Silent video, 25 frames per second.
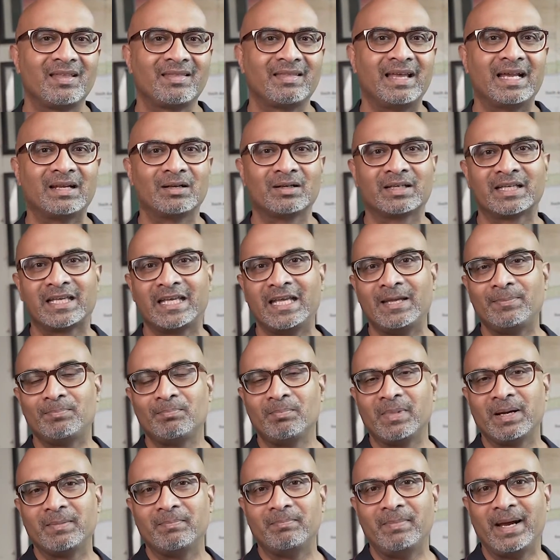that will
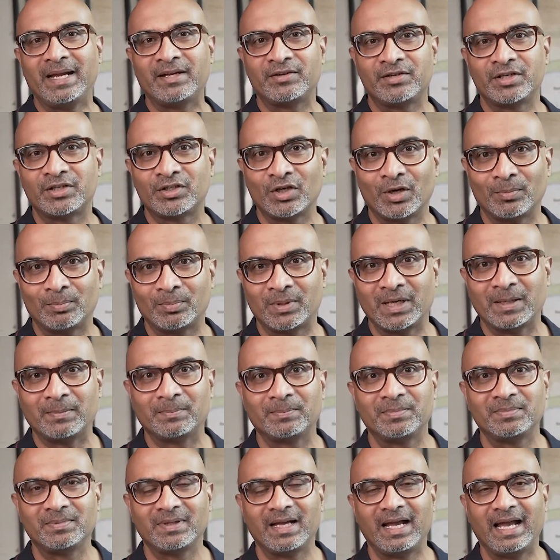keep my battery topped
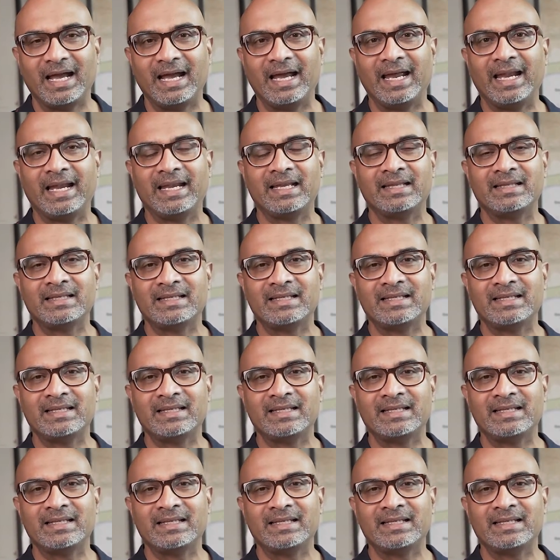up and